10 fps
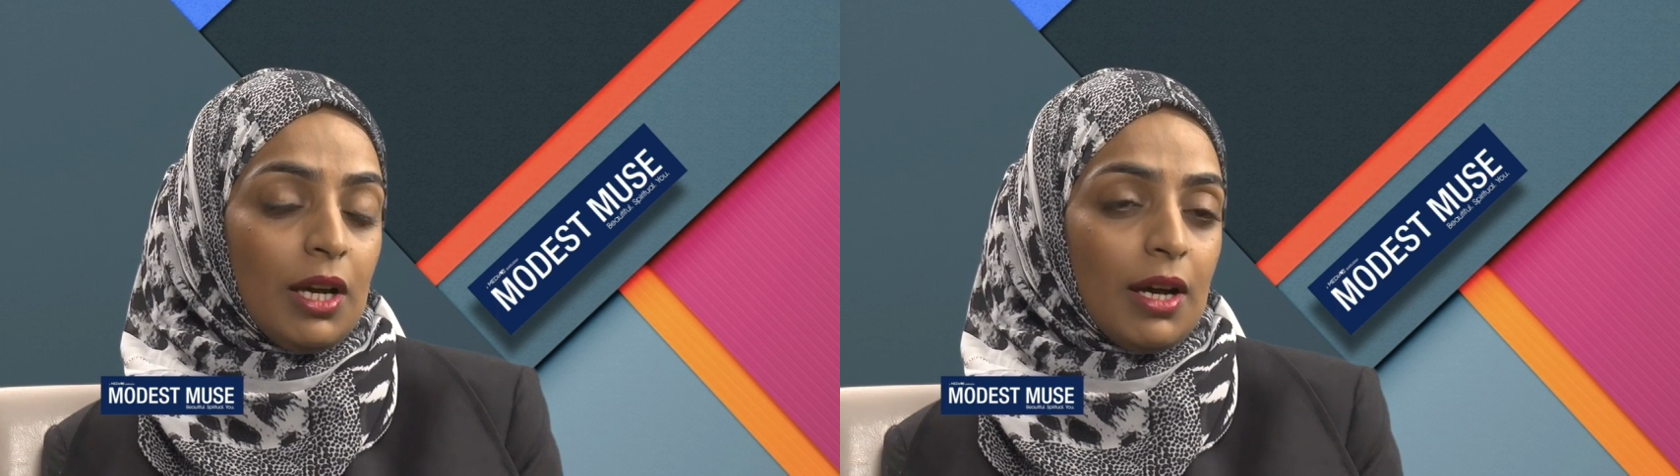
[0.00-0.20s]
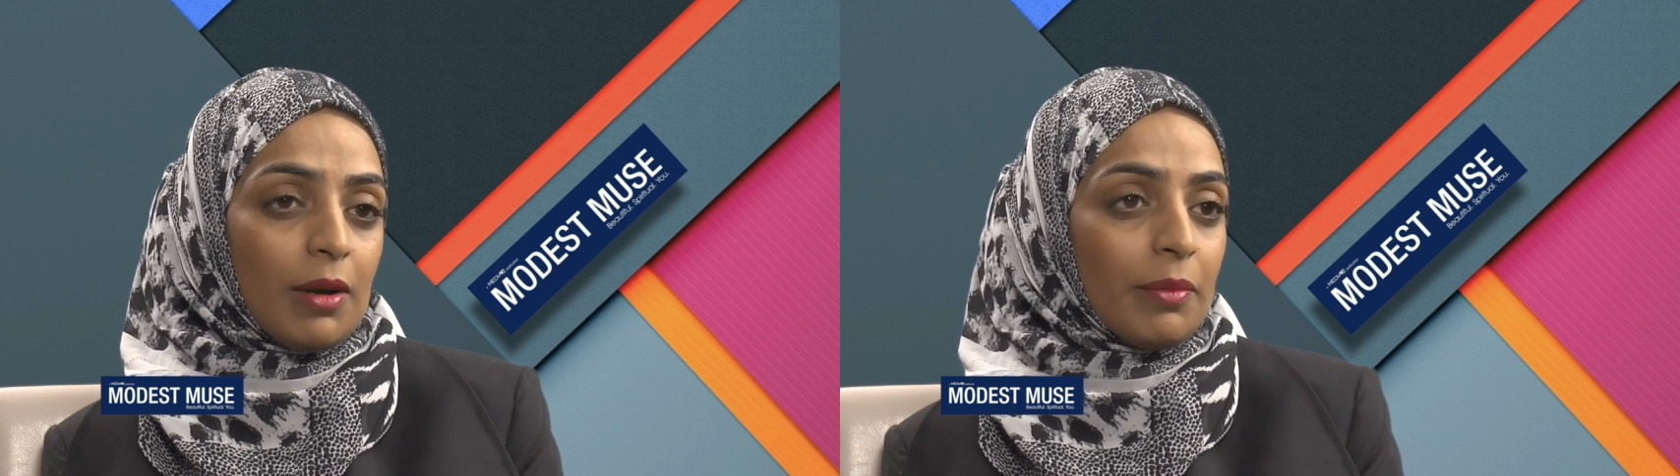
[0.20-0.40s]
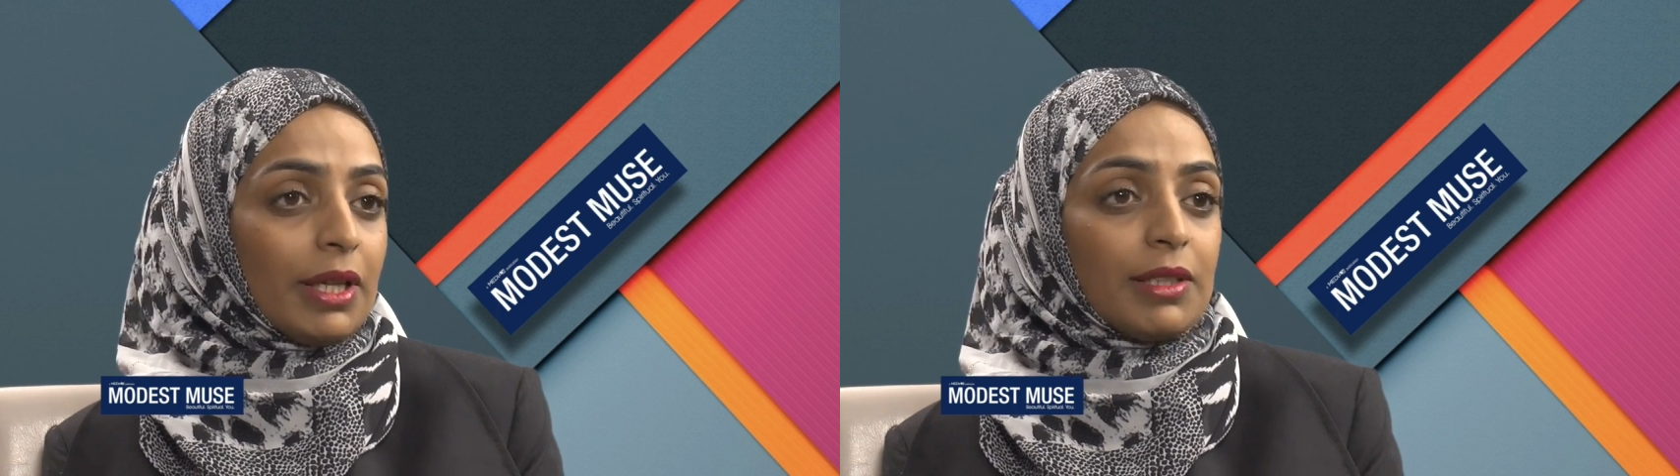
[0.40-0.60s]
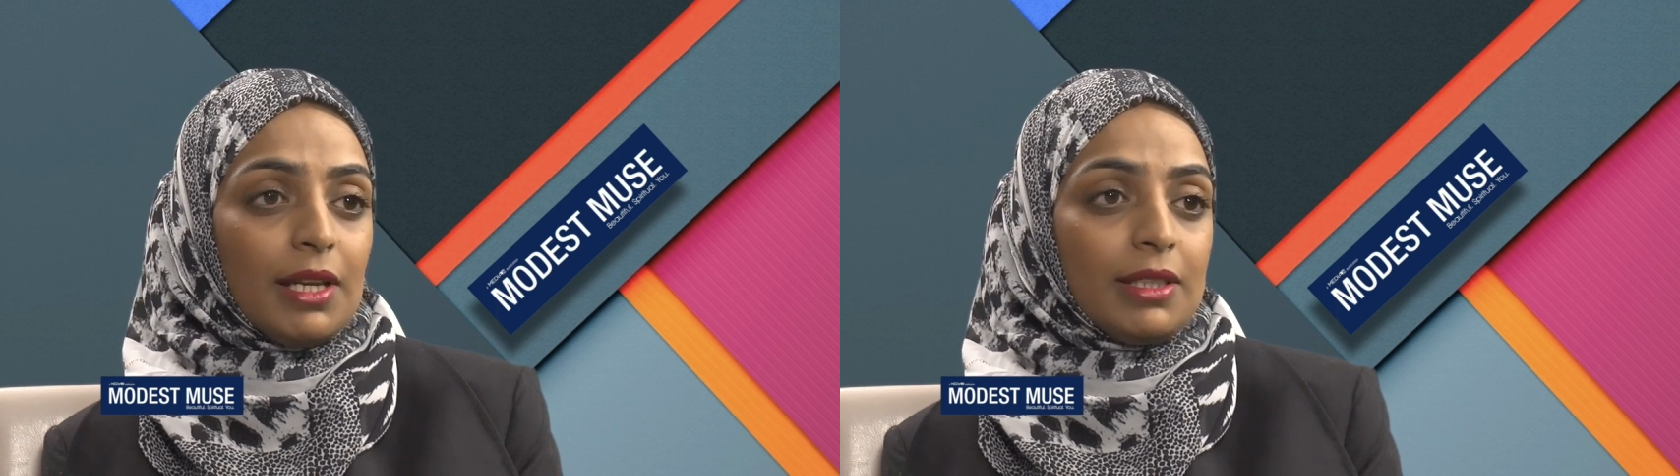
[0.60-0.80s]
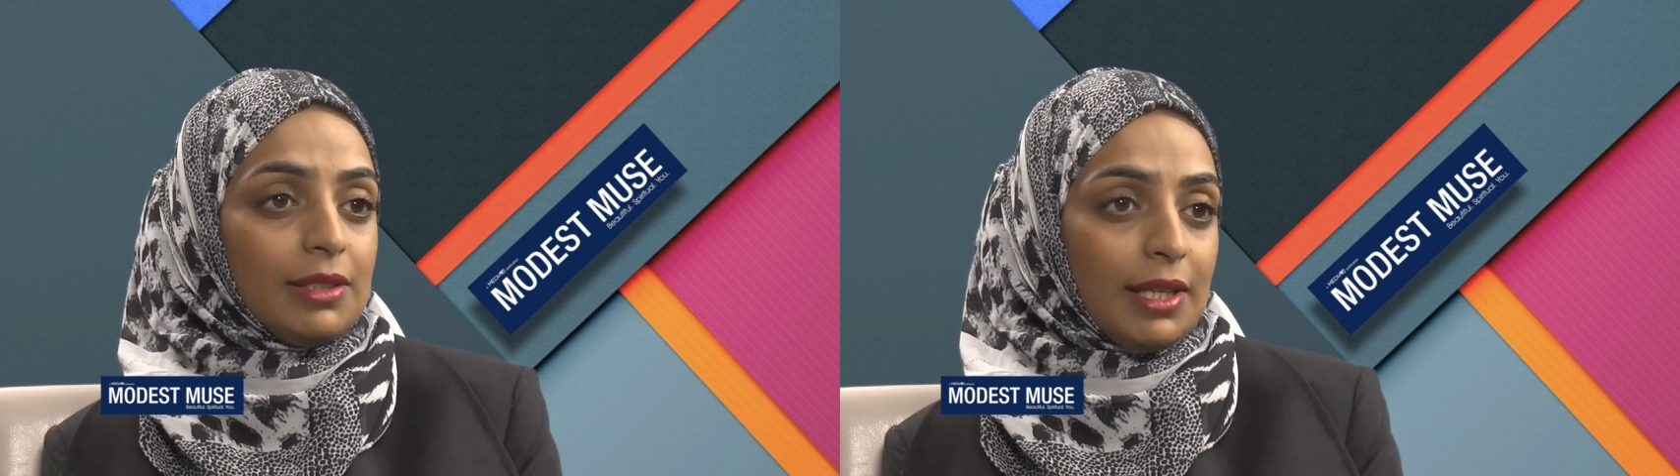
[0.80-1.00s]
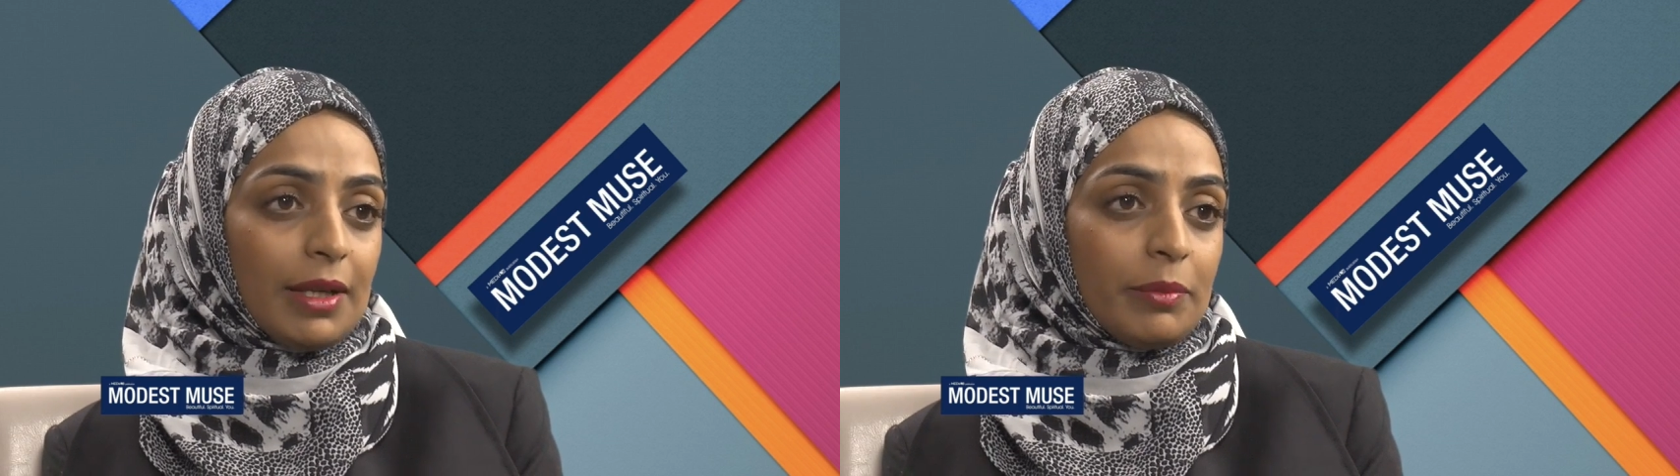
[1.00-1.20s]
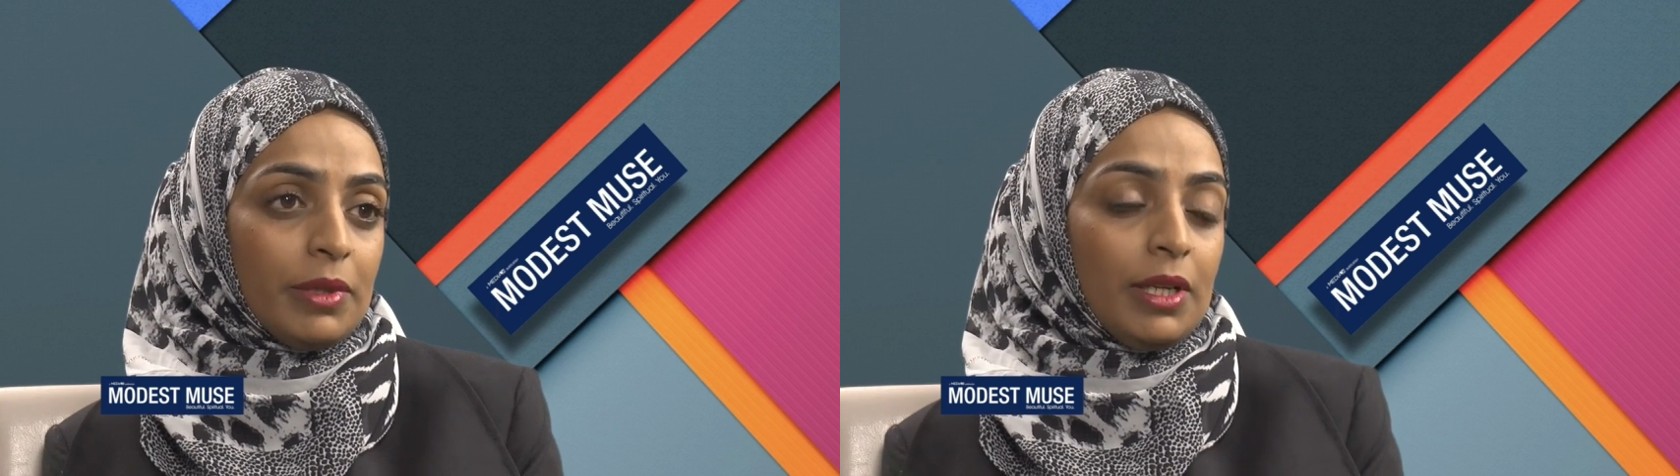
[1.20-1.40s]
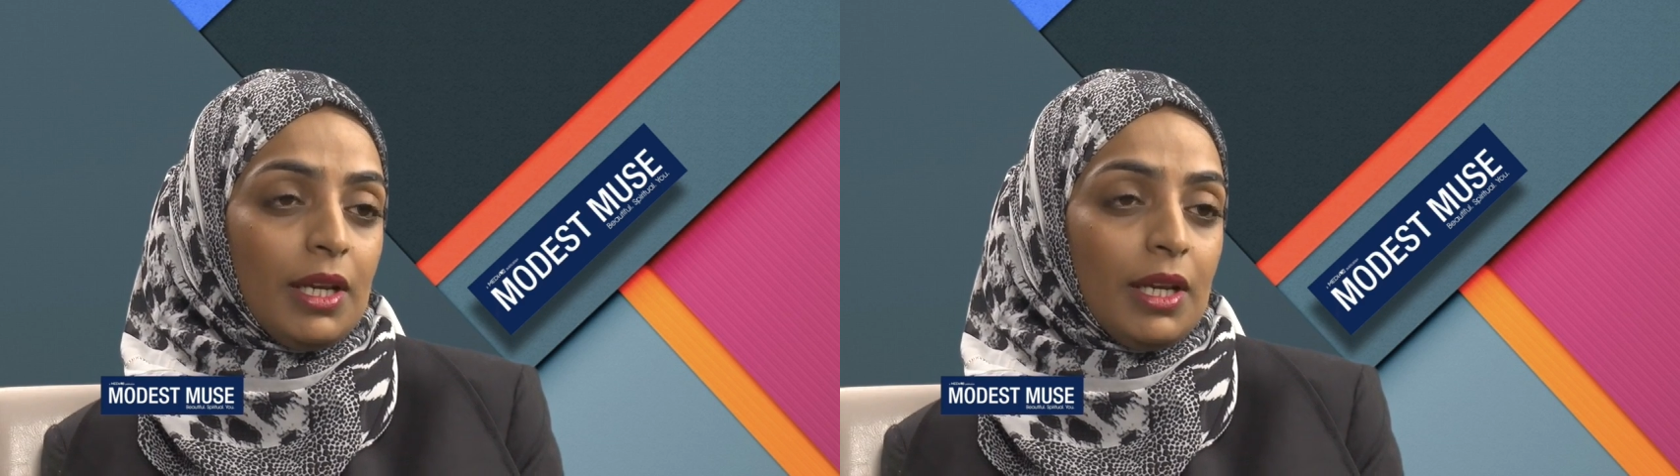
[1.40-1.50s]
at any time,